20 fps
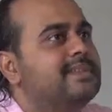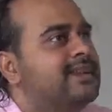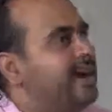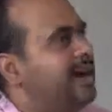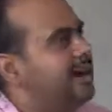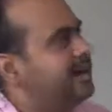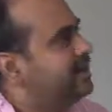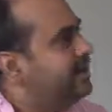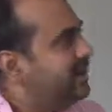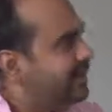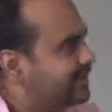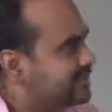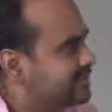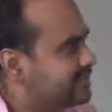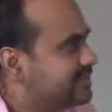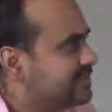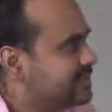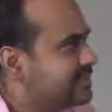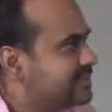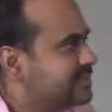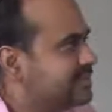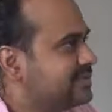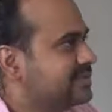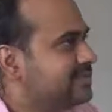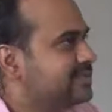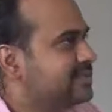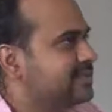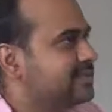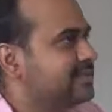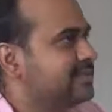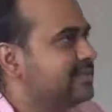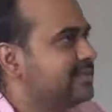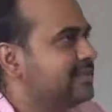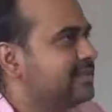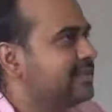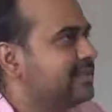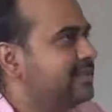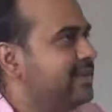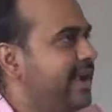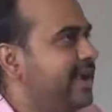Can't dance?
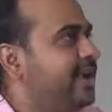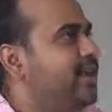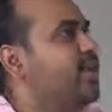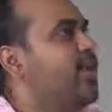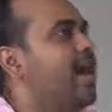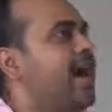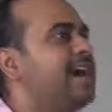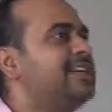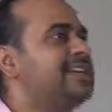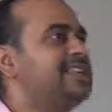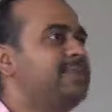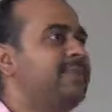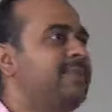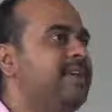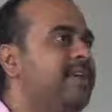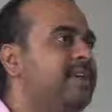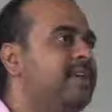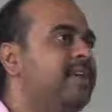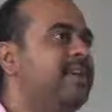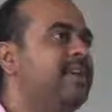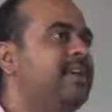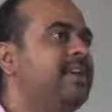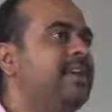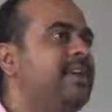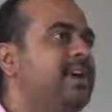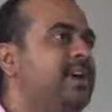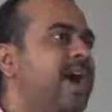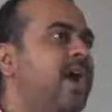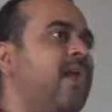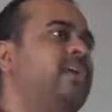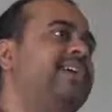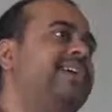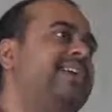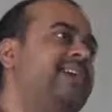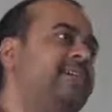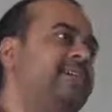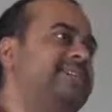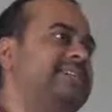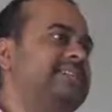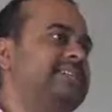And you ask me, how can
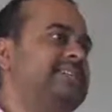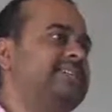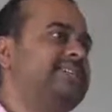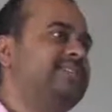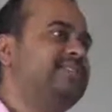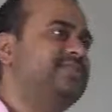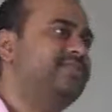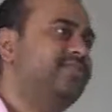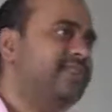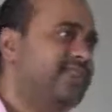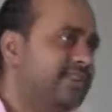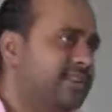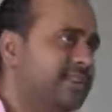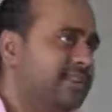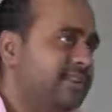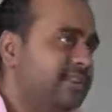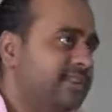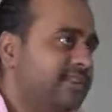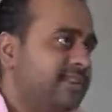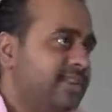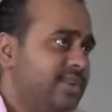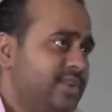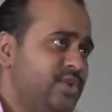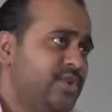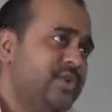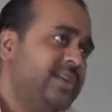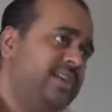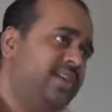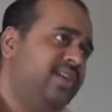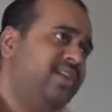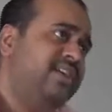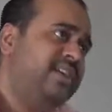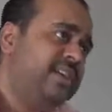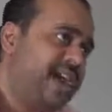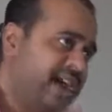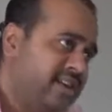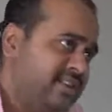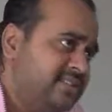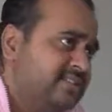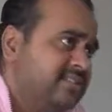I be successful? You cannot
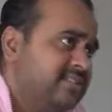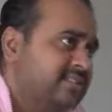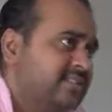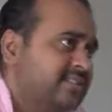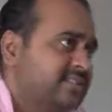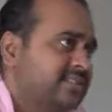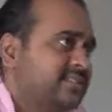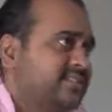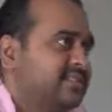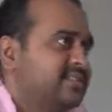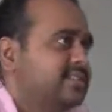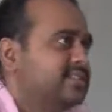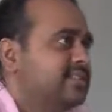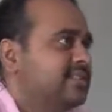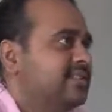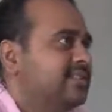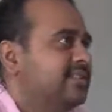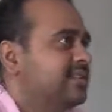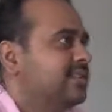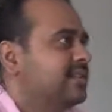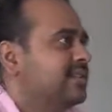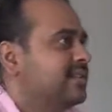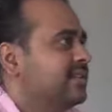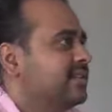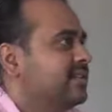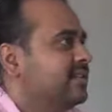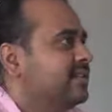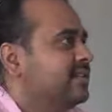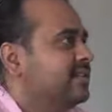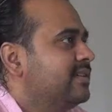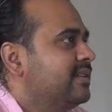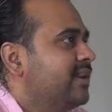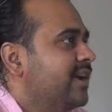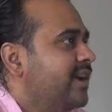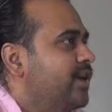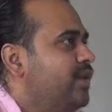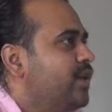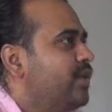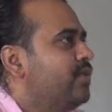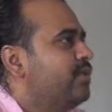dance.
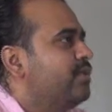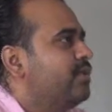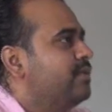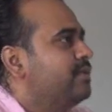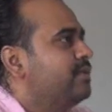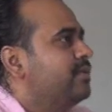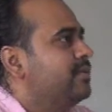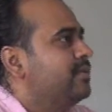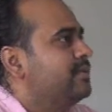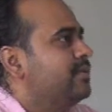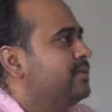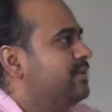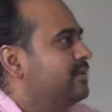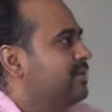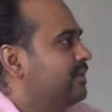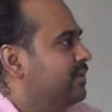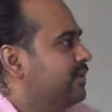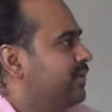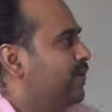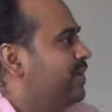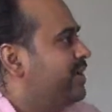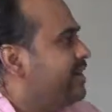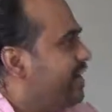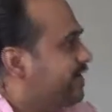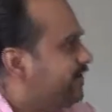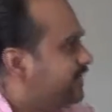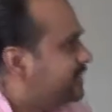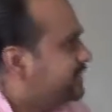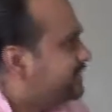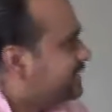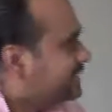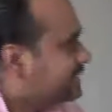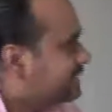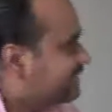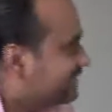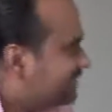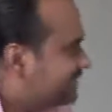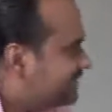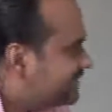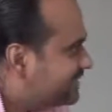And you are going after
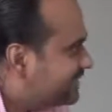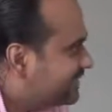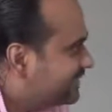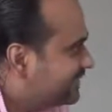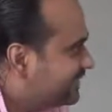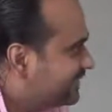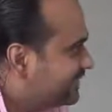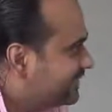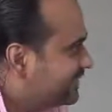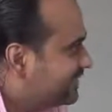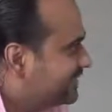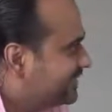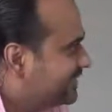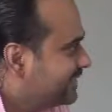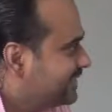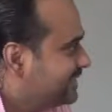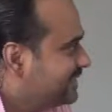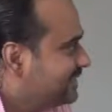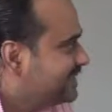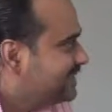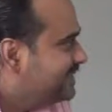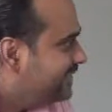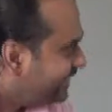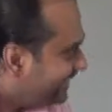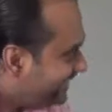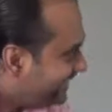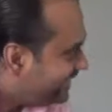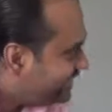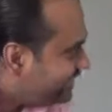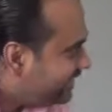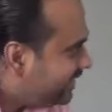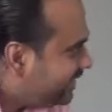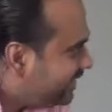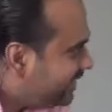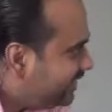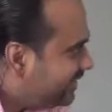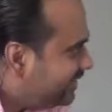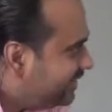success? Seriously?